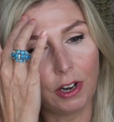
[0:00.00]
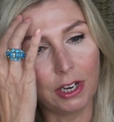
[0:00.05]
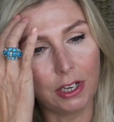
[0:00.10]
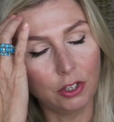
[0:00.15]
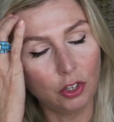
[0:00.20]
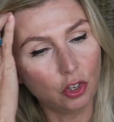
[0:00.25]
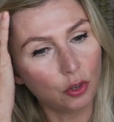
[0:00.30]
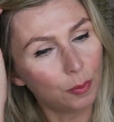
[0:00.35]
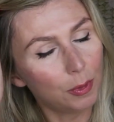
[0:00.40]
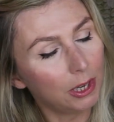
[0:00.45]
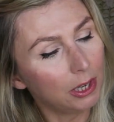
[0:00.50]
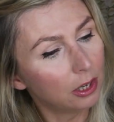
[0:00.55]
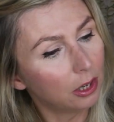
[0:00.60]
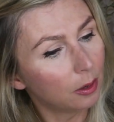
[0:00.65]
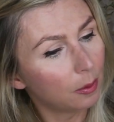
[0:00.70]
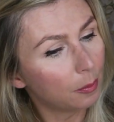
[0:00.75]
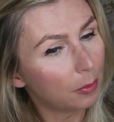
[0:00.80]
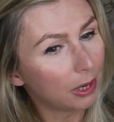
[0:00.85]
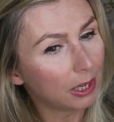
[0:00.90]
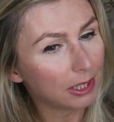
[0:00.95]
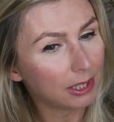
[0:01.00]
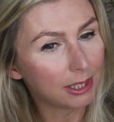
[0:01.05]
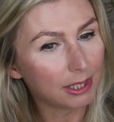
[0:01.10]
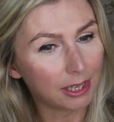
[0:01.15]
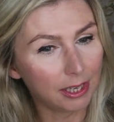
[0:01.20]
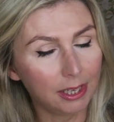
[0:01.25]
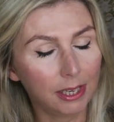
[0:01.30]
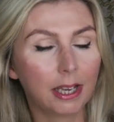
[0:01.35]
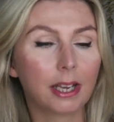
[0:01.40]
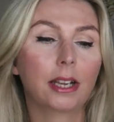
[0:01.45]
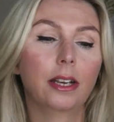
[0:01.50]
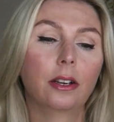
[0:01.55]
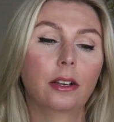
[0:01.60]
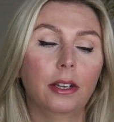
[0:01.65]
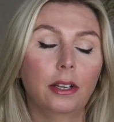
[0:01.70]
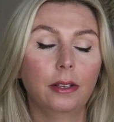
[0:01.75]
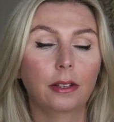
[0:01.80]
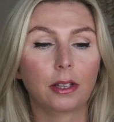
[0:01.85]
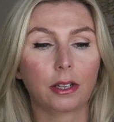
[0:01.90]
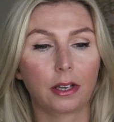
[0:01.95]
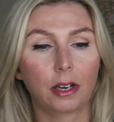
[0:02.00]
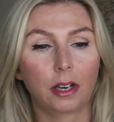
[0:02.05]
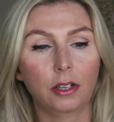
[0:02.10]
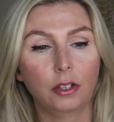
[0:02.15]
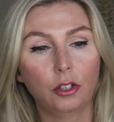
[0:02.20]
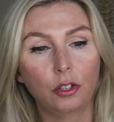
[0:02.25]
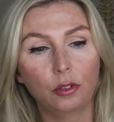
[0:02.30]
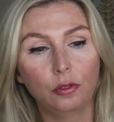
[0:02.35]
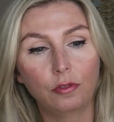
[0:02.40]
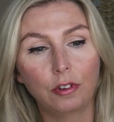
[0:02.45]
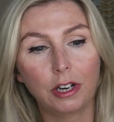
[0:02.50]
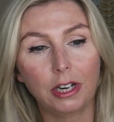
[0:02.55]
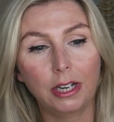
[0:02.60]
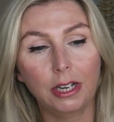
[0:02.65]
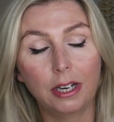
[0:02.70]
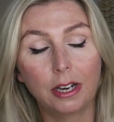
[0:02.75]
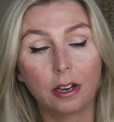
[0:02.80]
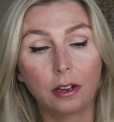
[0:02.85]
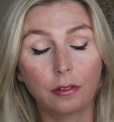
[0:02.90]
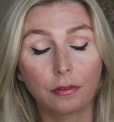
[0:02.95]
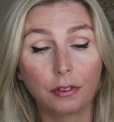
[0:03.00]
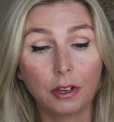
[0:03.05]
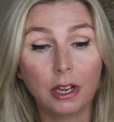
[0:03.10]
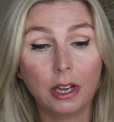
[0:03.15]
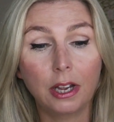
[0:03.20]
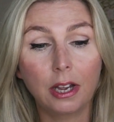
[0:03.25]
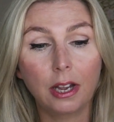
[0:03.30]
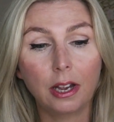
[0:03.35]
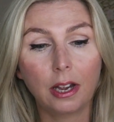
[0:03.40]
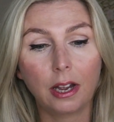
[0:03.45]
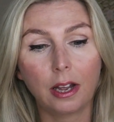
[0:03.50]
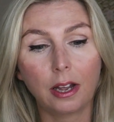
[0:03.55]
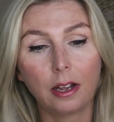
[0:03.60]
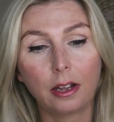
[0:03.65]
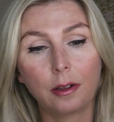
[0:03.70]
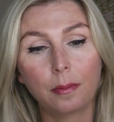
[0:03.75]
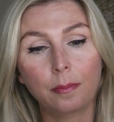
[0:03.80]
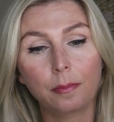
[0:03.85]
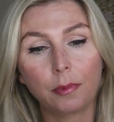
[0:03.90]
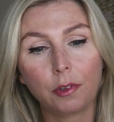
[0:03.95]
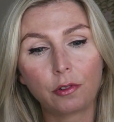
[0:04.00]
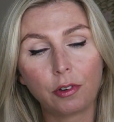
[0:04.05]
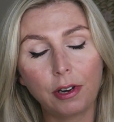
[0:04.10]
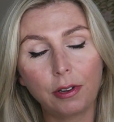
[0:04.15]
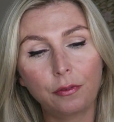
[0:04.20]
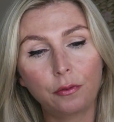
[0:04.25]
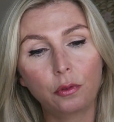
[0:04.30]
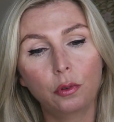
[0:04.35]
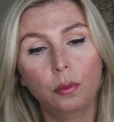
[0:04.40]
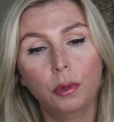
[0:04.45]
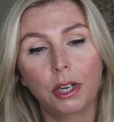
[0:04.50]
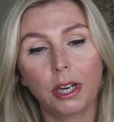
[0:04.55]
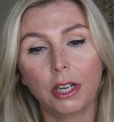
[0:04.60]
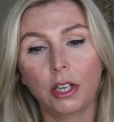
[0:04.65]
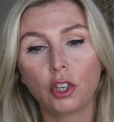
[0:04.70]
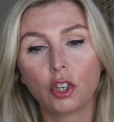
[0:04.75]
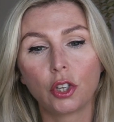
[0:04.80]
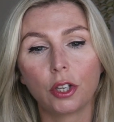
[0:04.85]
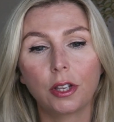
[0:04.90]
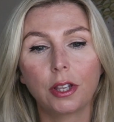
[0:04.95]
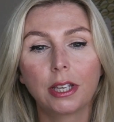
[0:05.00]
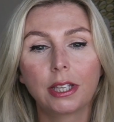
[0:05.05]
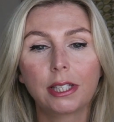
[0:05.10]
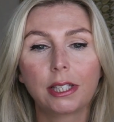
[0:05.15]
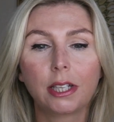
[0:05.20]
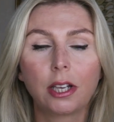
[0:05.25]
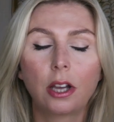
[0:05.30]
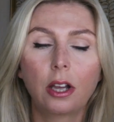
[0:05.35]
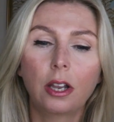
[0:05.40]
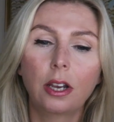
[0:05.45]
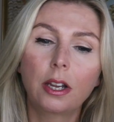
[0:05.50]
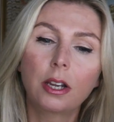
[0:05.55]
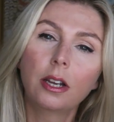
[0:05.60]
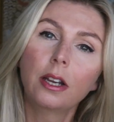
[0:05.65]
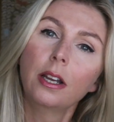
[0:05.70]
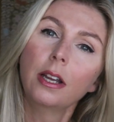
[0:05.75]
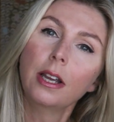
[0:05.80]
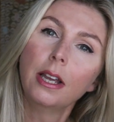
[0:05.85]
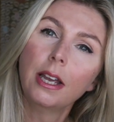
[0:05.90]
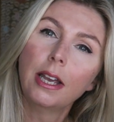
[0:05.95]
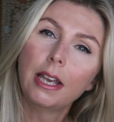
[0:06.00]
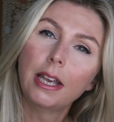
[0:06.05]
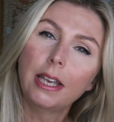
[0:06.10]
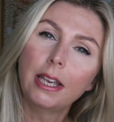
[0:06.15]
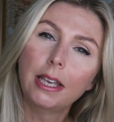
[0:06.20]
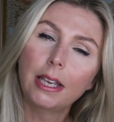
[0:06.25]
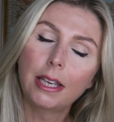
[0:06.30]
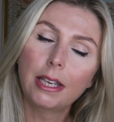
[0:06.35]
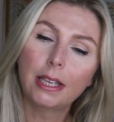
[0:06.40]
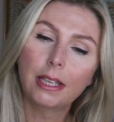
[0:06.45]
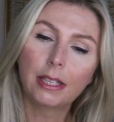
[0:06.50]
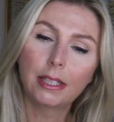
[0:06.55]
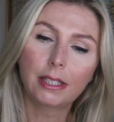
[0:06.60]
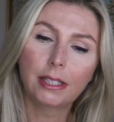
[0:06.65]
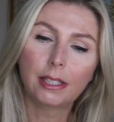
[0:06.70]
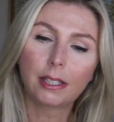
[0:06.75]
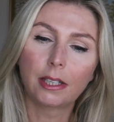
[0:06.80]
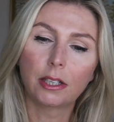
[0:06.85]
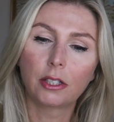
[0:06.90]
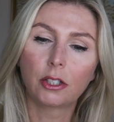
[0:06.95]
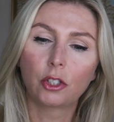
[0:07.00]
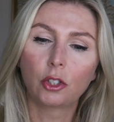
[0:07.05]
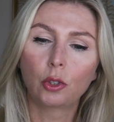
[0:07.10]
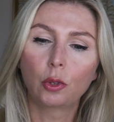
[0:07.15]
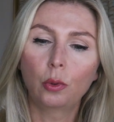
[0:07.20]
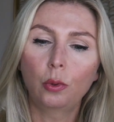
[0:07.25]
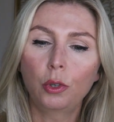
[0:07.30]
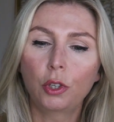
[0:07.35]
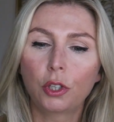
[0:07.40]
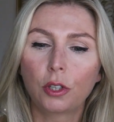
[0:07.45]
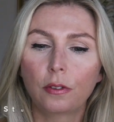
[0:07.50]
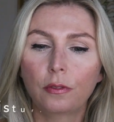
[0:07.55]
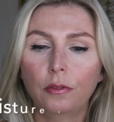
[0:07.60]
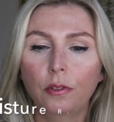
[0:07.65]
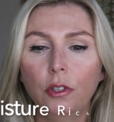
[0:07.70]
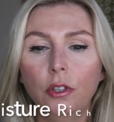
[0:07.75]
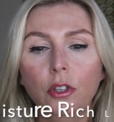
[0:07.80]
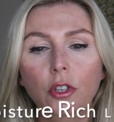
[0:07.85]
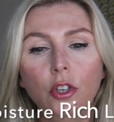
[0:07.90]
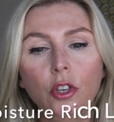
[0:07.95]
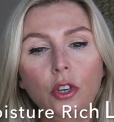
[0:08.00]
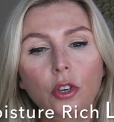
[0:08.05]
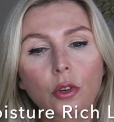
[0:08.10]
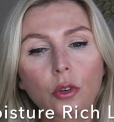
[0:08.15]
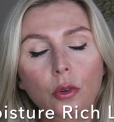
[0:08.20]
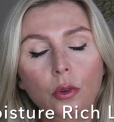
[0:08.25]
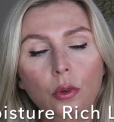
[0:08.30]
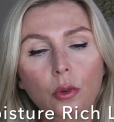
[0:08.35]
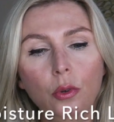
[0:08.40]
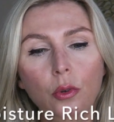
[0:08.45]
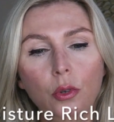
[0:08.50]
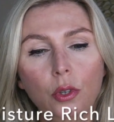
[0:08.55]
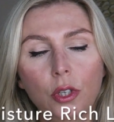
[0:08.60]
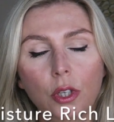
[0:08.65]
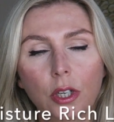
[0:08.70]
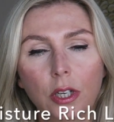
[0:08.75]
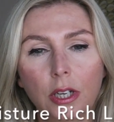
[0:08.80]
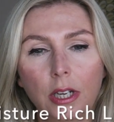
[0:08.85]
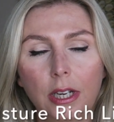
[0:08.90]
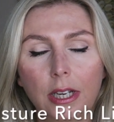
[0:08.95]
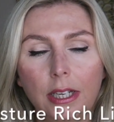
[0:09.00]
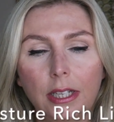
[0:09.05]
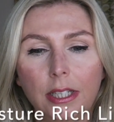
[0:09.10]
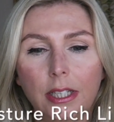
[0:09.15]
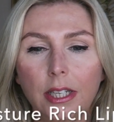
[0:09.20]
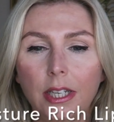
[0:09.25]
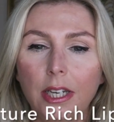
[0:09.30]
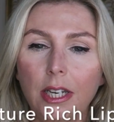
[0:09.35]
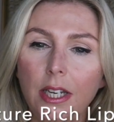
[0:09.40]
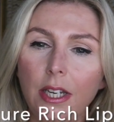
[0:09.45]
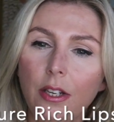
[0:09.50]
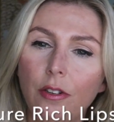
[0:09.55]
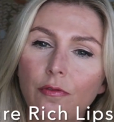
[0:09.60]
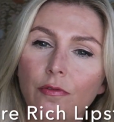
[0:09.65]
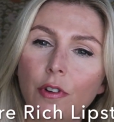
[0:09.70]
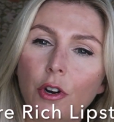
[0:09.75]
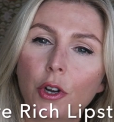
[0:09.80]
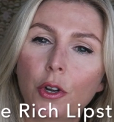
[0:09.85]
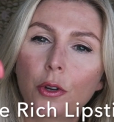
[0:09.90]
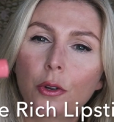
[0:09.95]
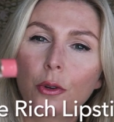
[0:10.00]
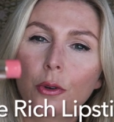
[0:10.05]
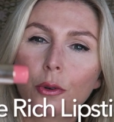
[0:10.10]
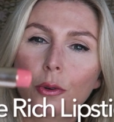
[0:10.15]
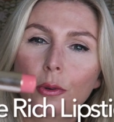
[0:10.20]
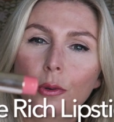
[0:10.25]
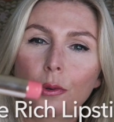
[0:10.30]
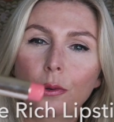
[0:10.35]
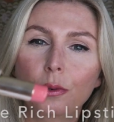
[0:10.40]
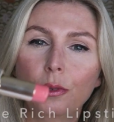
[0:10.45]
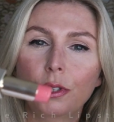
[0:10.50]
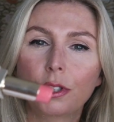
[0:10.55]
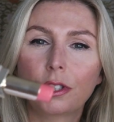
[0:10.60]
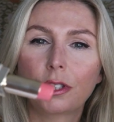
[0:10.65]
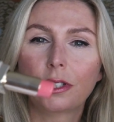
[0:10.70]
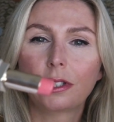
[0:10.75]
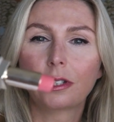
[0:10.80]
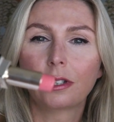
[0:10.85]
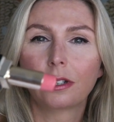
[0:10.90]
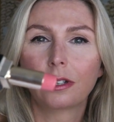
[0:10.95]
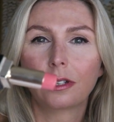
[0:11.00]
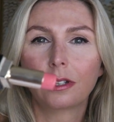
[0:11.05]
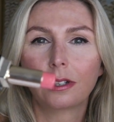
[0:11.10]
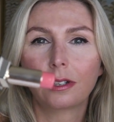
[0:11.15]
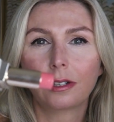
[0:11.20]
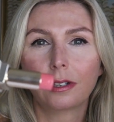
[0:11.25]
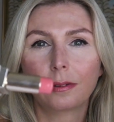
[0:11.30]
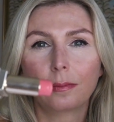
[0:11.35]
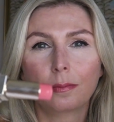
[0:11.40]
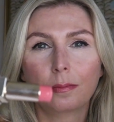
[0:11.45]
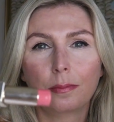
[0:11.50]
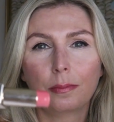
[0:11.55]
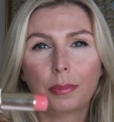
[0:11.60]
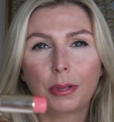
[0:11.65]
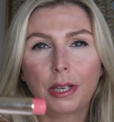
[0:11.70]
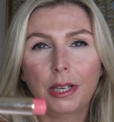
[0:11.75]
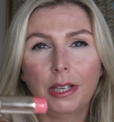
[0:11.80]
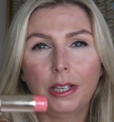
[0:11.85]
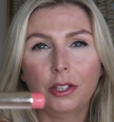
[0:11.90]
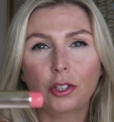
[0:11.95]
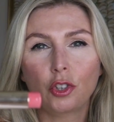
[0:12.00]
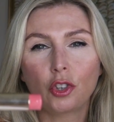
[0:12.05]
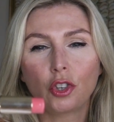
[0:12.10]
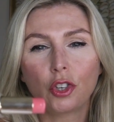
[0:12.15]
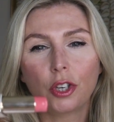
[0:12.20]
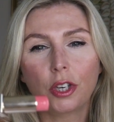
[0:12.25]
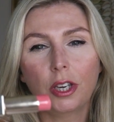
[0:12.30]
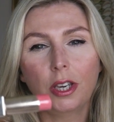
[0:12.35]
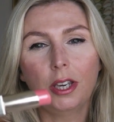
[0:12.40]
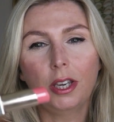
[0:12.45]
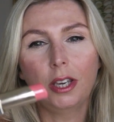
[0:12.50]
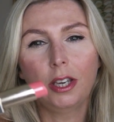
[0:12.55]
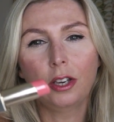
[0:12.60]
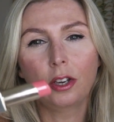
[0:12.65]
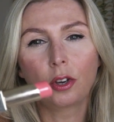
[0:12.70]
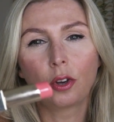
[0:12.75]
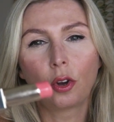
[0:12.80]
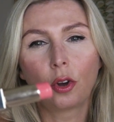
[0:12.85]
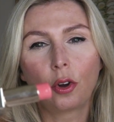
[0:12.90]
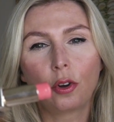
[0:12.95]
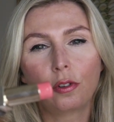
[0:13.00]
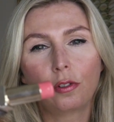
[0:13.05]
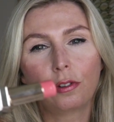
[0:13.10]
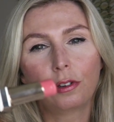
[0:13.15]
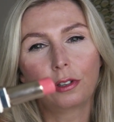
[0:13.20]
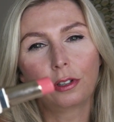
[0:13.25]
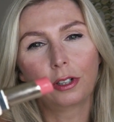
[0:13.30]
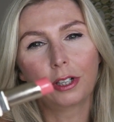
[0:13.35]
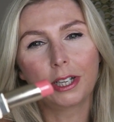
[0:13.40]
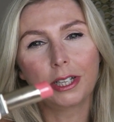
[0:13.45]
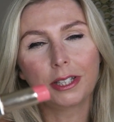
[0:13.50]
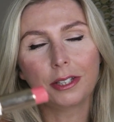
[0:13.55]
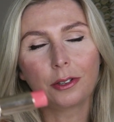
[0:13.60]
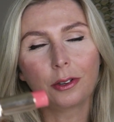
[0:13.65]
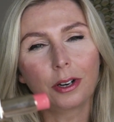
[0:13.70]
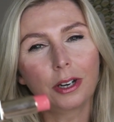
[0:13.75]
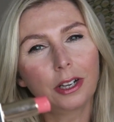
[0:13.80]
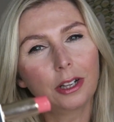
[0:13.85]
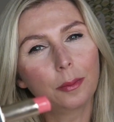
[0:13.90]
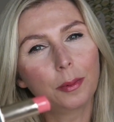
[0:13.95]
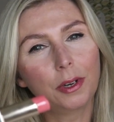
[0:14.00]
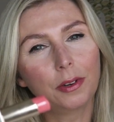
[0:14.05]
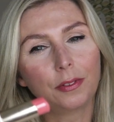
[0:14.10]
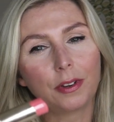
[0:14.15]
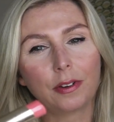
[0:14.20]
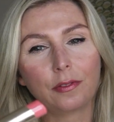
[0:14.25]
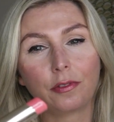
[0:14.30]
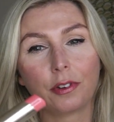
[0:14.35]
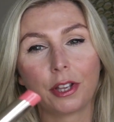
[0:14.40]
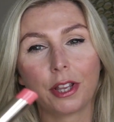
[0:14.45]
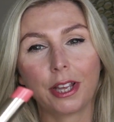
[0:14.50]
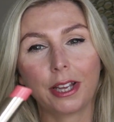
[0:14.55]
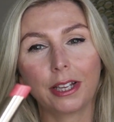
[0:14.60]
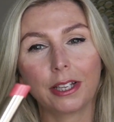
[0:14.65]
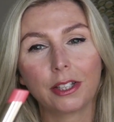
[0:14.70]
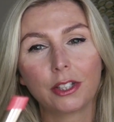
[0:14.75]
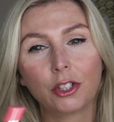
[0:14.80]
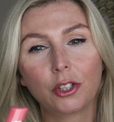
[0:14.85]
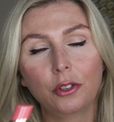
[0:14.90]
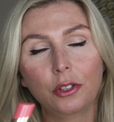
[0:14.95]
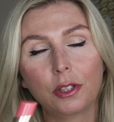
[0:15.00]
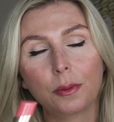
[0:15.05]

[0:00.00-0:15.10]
range makeup and skincare line that I do really love. Great formulation. This colour is a sort of nude, tea rose, peachy, coral. It's got a little bit of everything. It